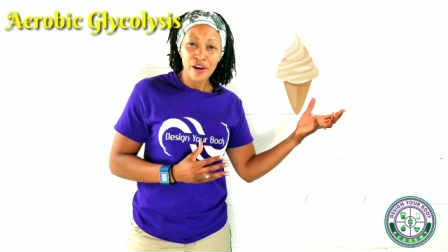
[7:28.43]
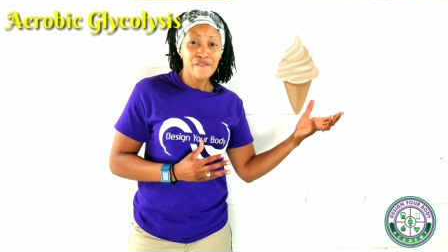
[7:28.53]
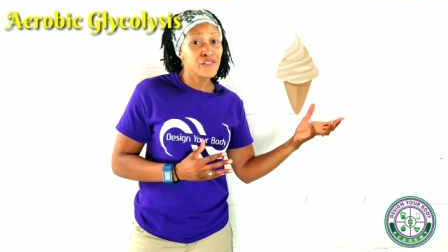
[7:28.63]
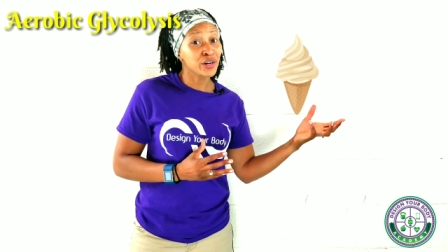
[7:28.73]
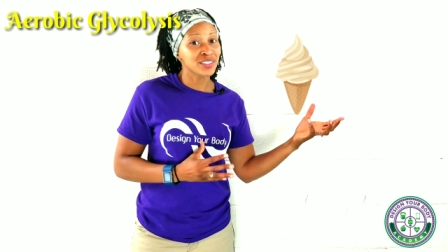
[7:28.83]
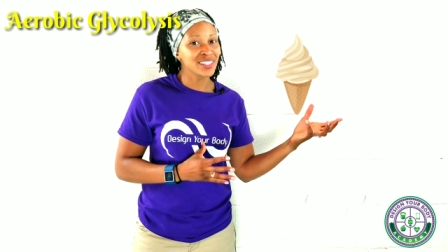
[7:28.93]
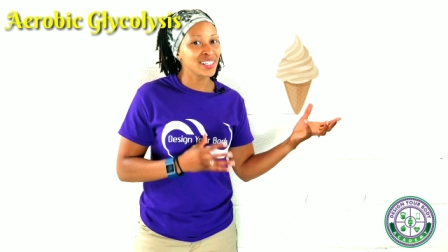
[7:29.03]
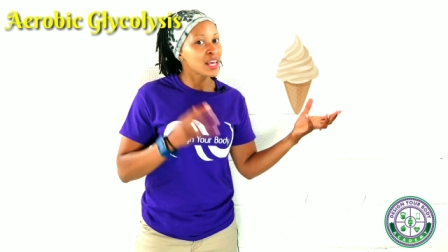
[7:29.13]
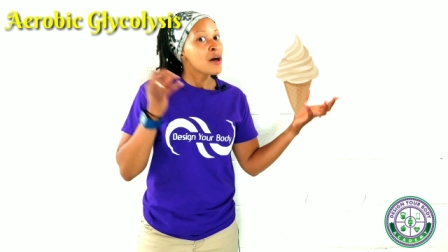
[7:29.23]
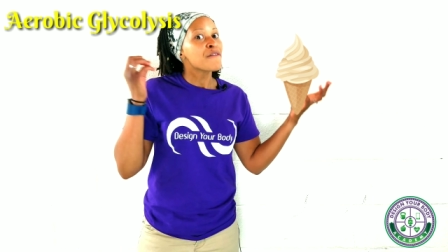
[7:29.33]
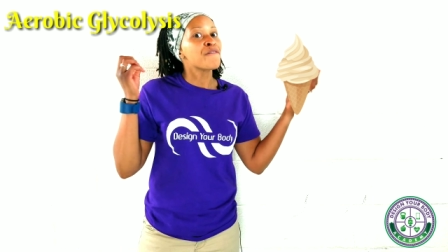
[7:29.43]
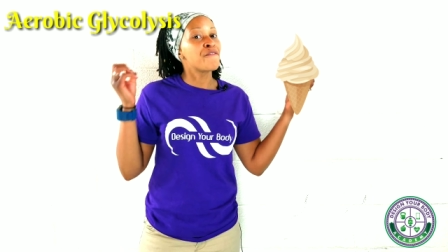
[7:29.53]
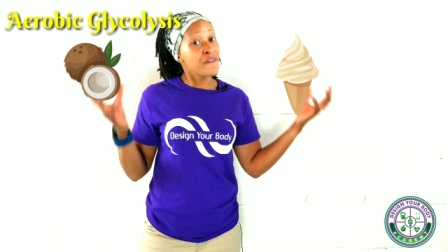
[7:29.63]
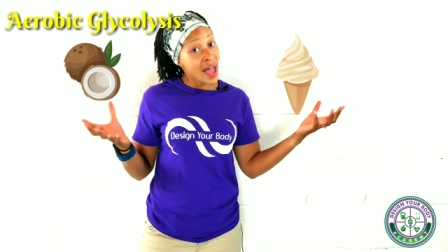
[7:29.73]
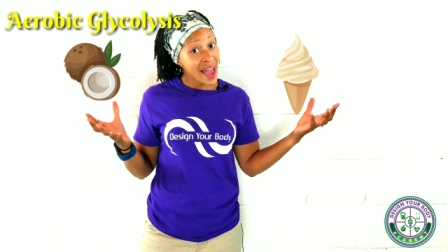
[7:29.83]
versus
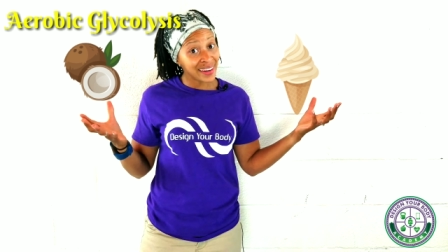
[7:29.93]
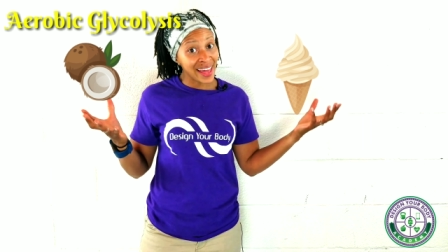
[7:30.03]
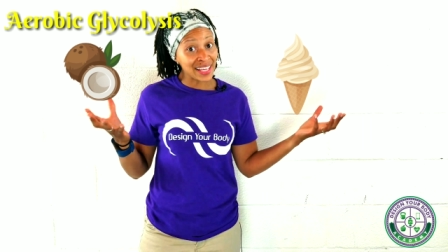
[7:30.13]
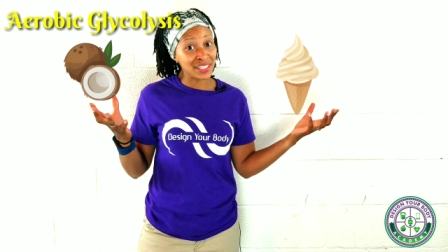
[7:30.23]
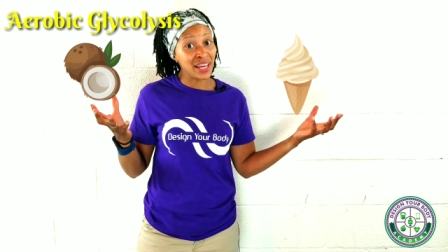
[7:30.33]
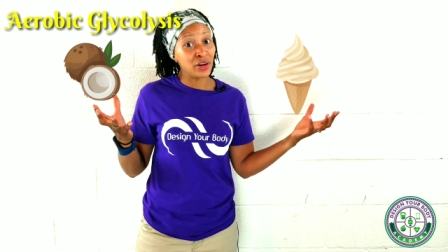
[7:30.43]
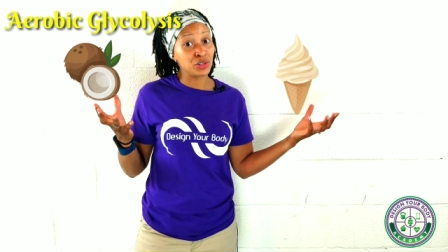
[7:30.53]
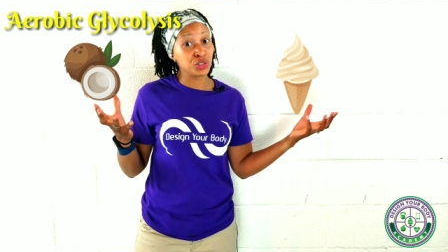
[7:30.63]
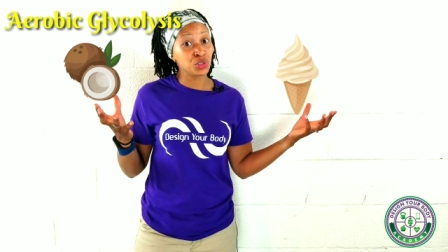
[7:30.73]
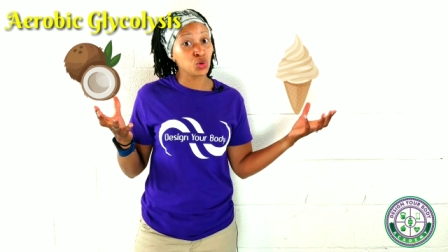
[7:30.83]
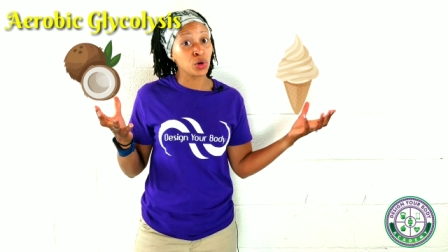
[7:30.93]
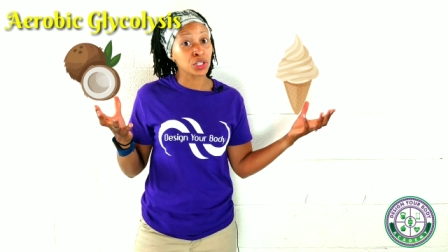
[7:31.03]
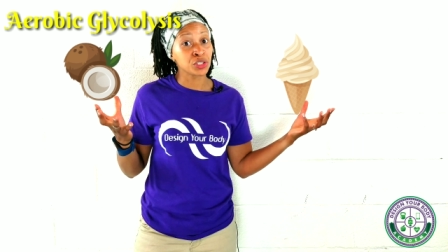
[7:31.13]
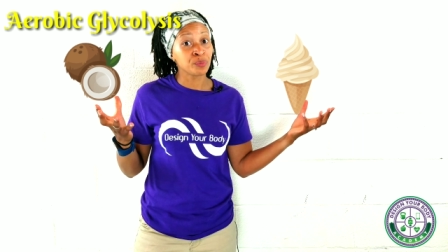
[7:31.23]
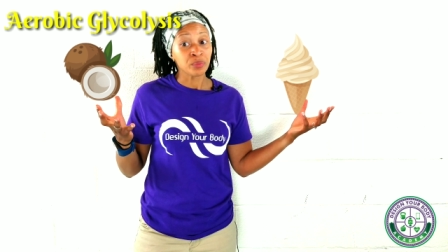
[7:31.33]
fat as an energy
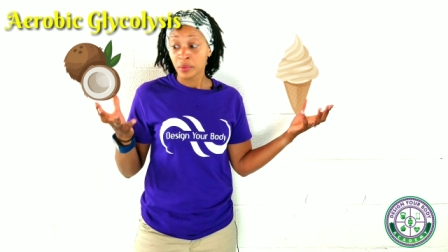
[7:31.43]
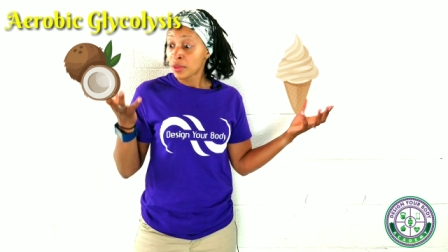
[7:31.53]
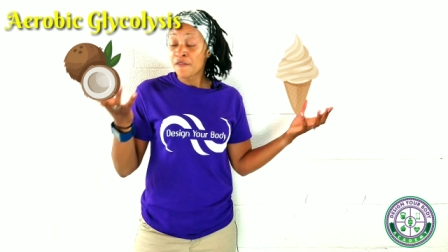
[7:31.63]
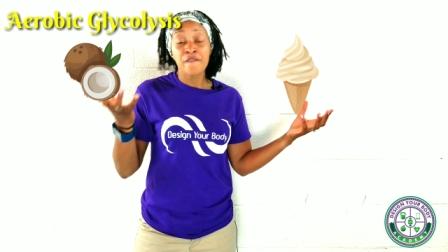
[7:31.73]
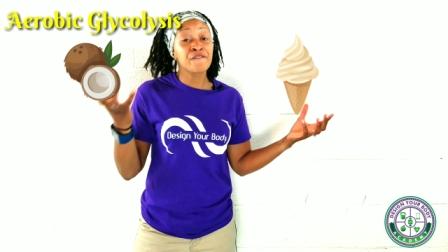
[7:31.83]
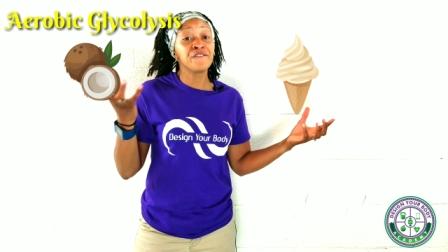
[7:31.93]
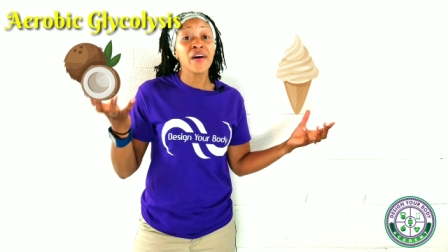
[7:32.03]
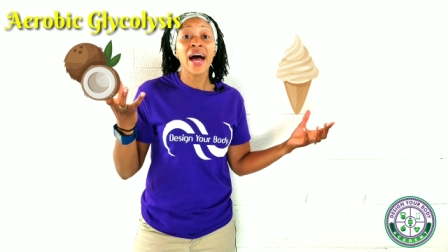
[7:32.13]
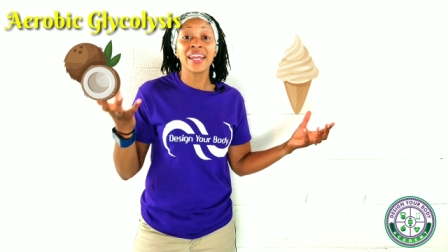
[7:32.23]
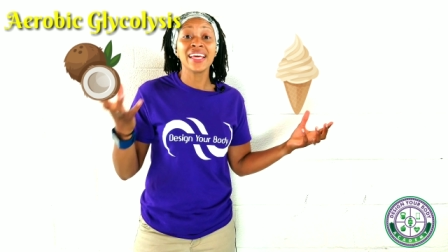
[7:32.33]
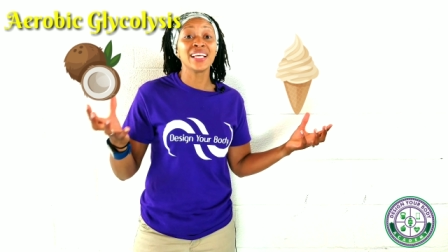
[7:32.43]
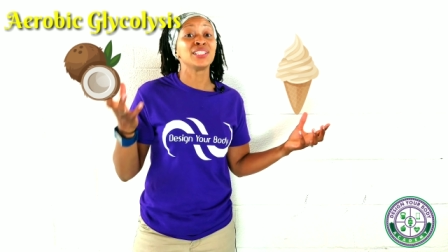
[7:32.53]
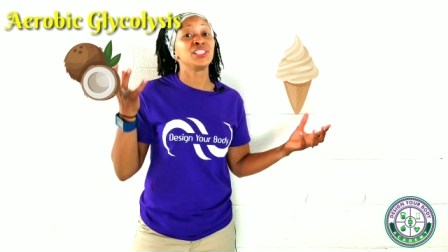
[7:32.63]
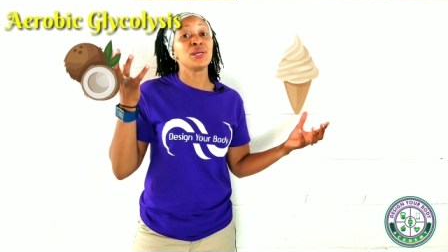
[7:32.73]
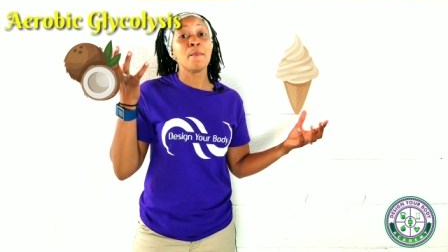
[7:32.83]
source, fat
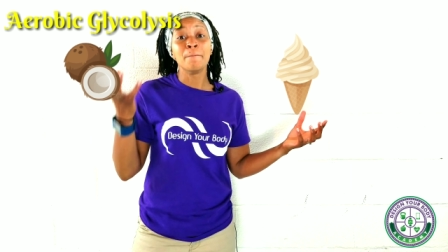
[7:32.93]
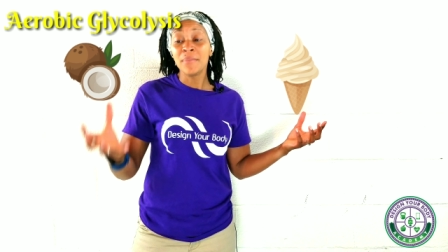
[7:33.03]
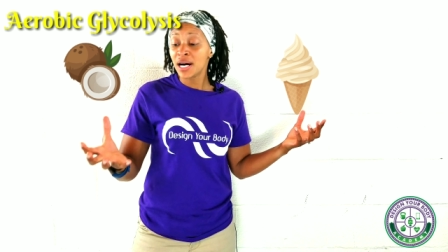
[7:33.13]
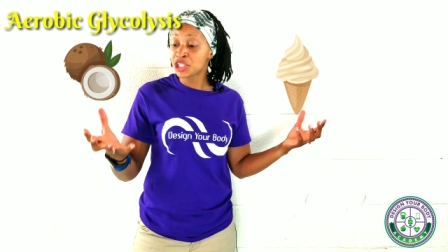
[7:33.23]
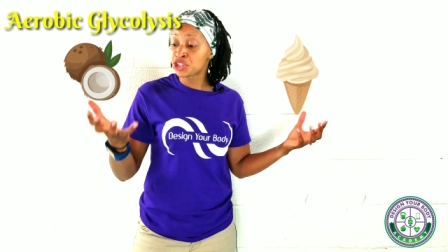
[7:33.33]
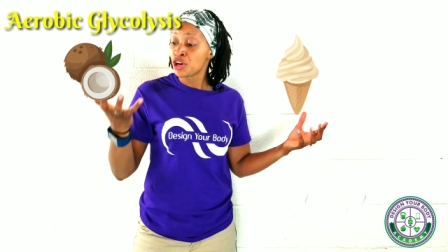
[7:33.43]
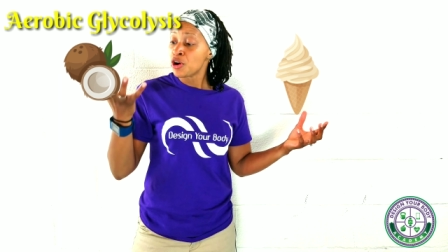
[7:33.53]
is the much